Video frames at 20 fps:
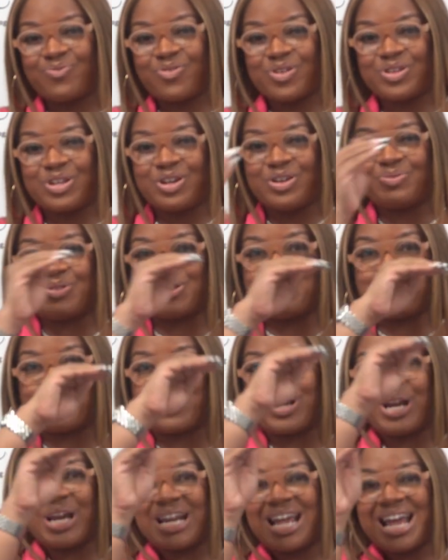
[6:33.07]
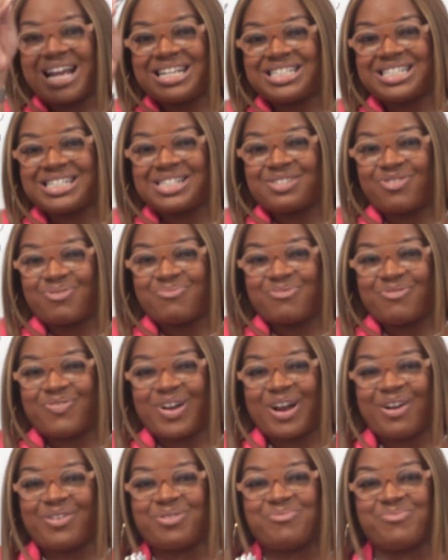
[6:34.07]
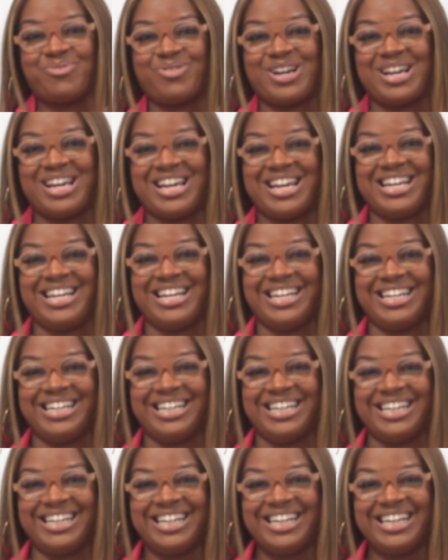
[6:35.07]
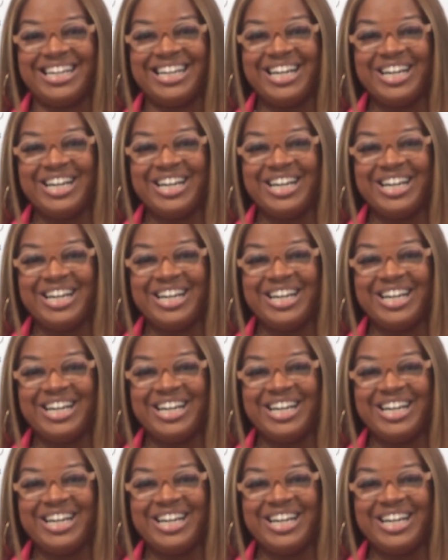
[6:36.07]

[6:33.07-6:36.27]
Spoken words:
the bread edges from around the bread.